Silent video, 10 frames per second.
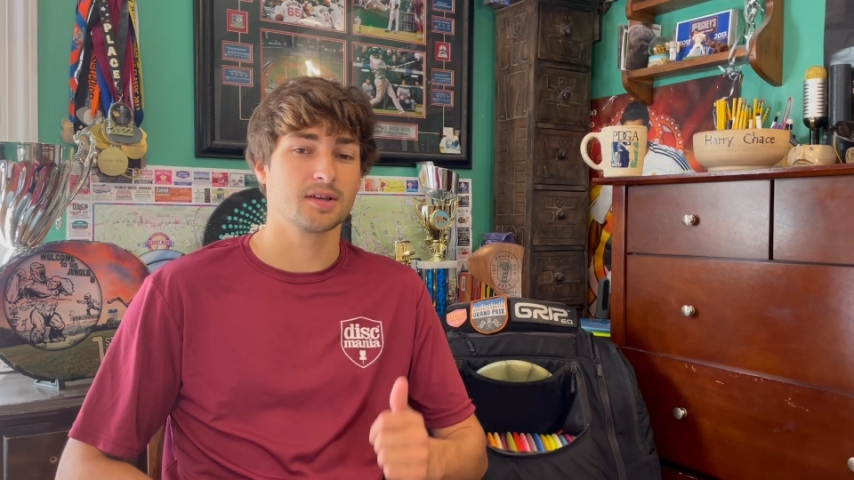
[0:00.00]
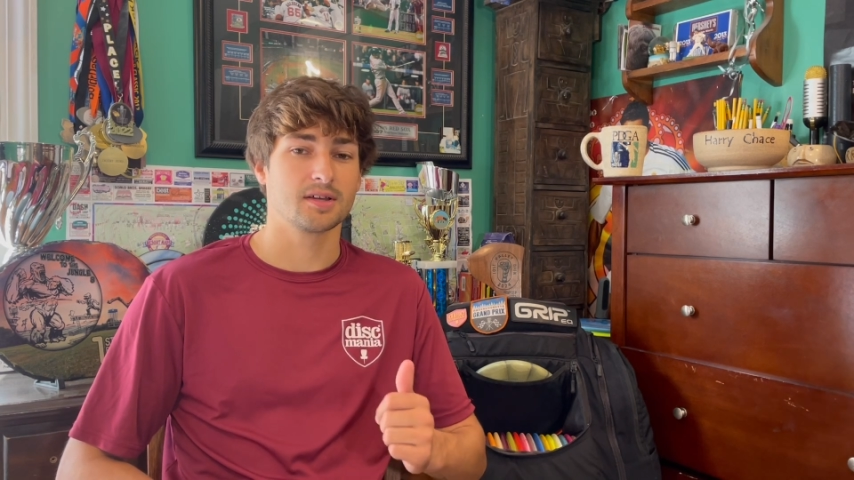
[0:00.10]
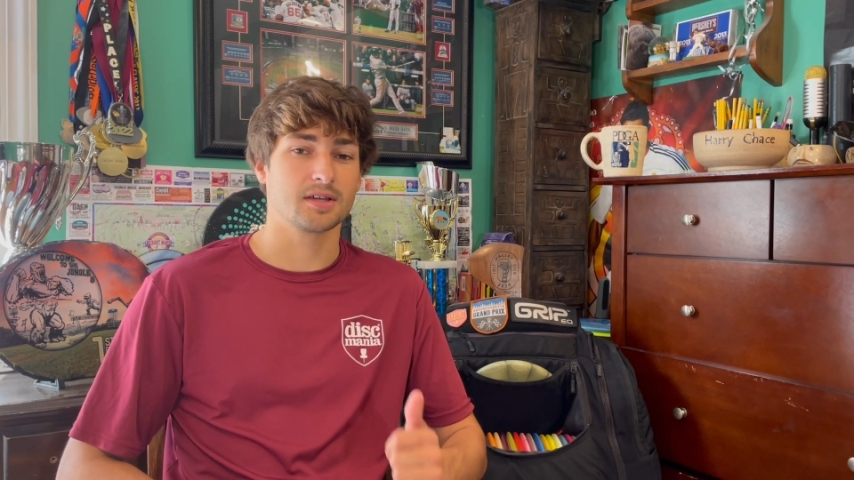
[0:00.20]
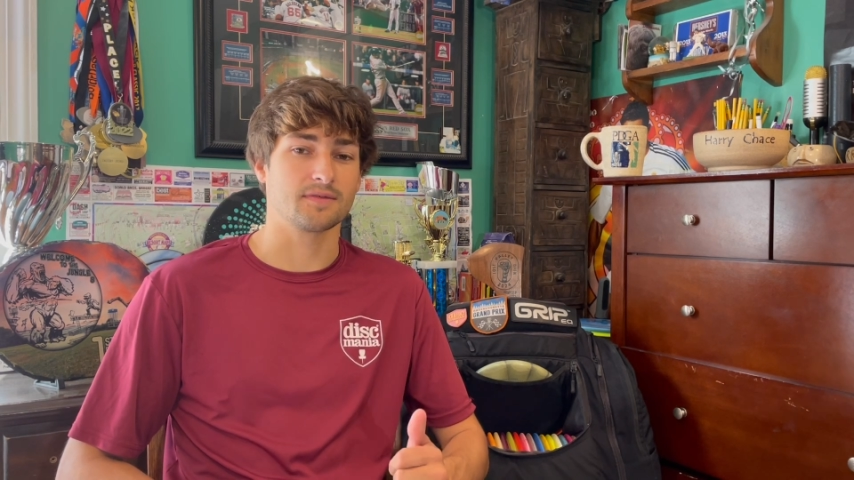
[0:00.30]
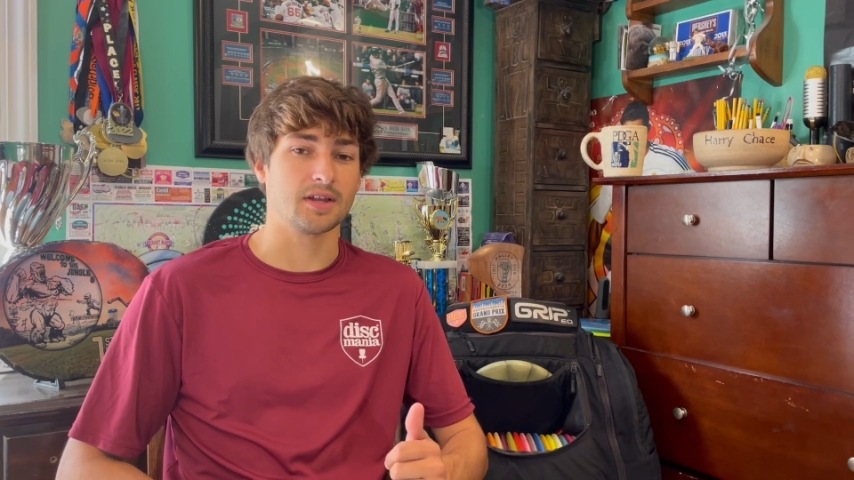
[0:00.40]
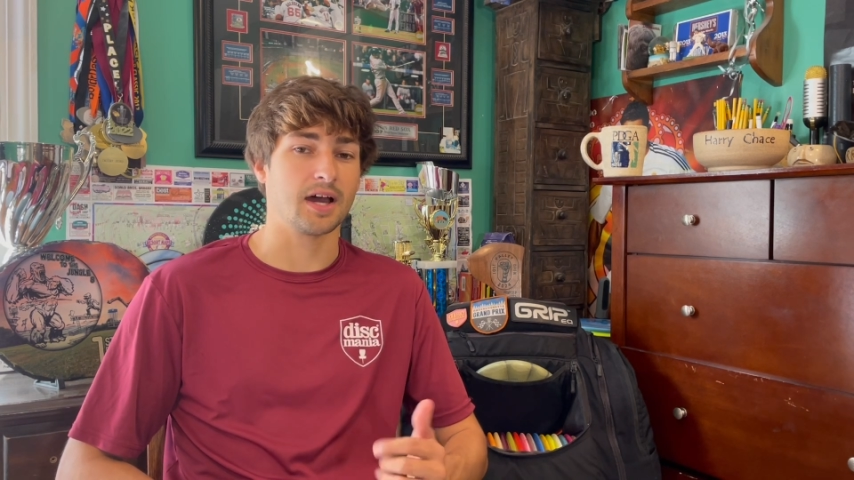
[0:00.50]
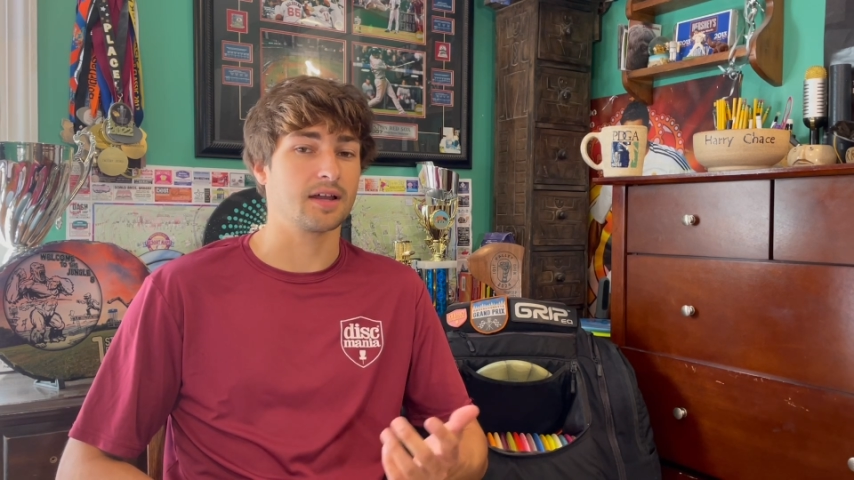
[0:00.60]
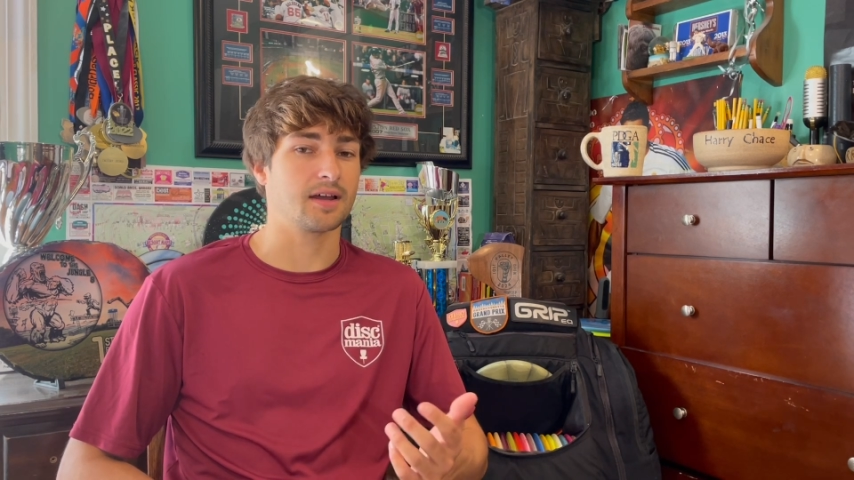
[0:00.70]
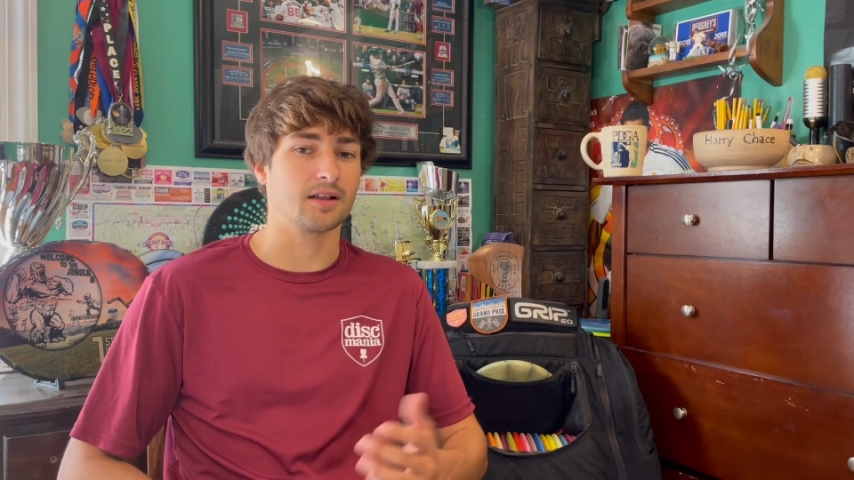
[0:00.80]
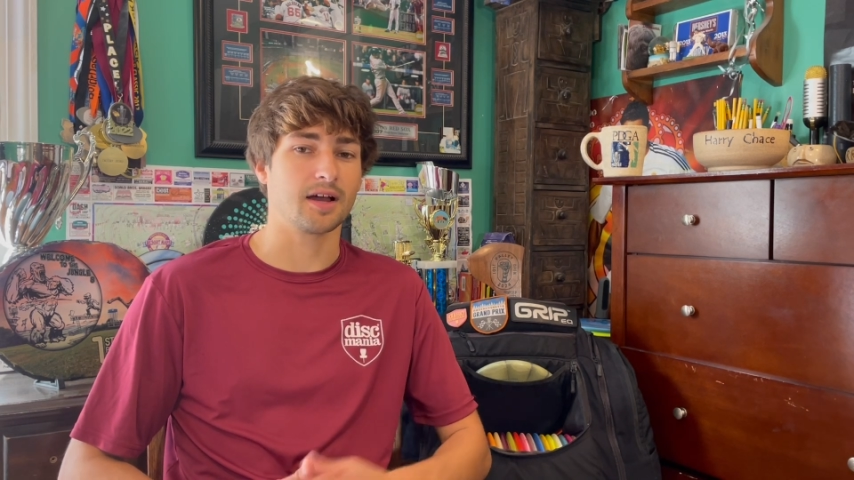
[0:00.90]
If
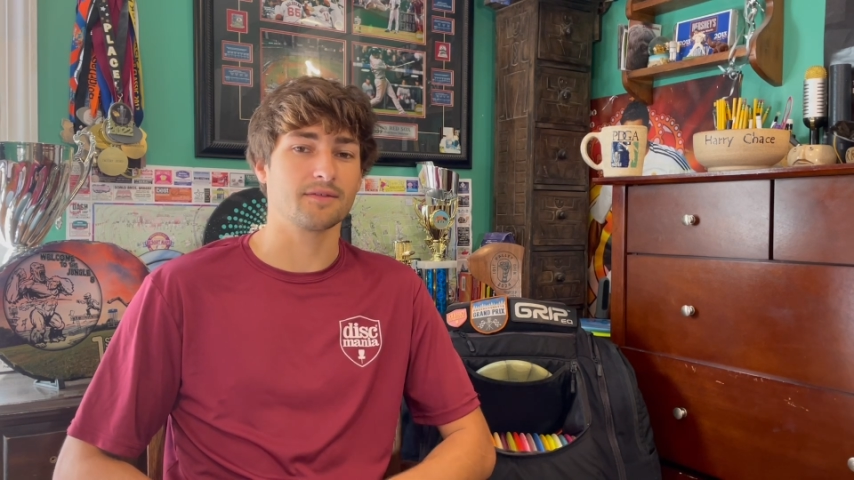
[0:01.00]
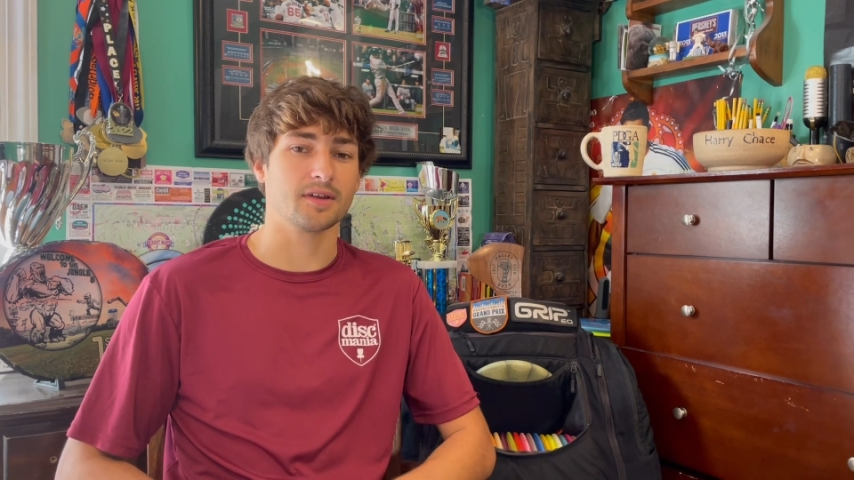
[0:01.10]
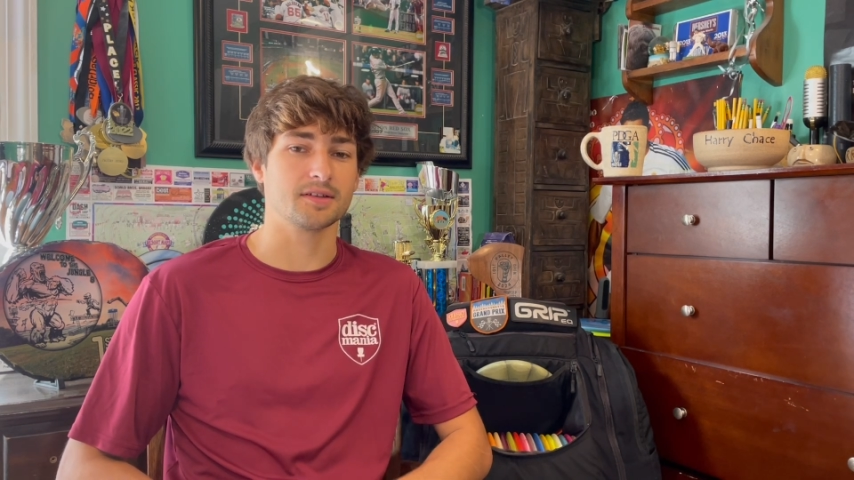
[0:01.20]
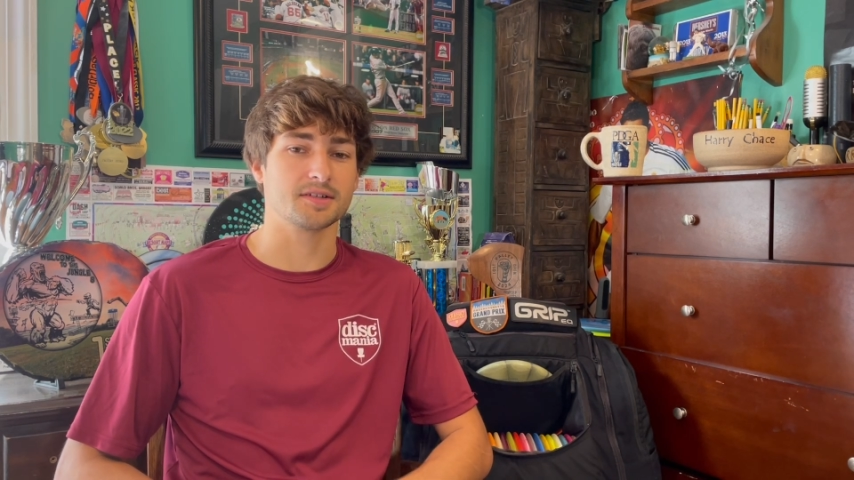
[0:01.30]
not, I'll have the